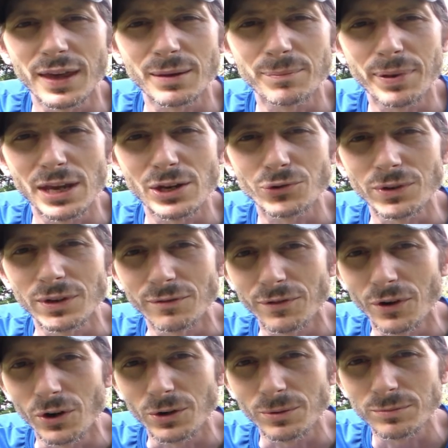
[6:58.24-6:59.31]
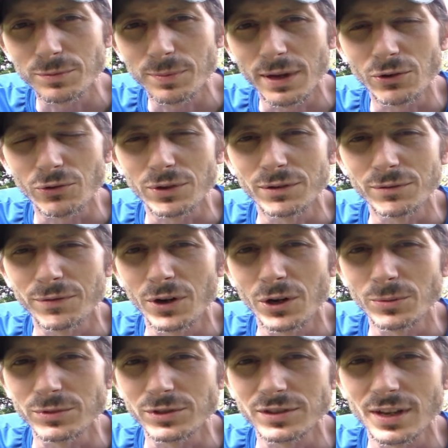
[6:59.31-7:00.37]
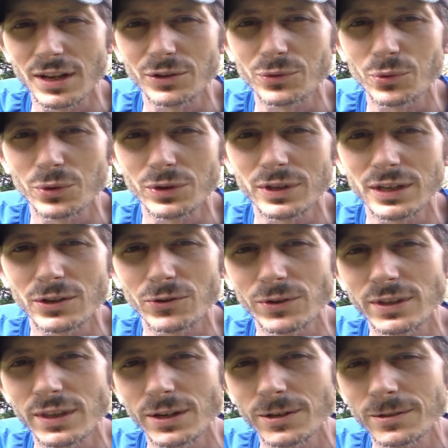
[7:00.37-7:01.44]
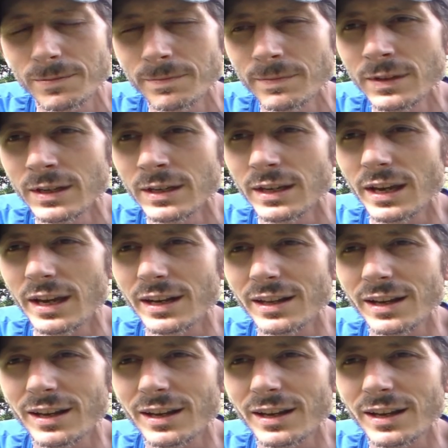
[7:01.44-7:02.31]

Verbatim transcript: thank Patriot Farms. Patriot Farms is out toward Hickory there, and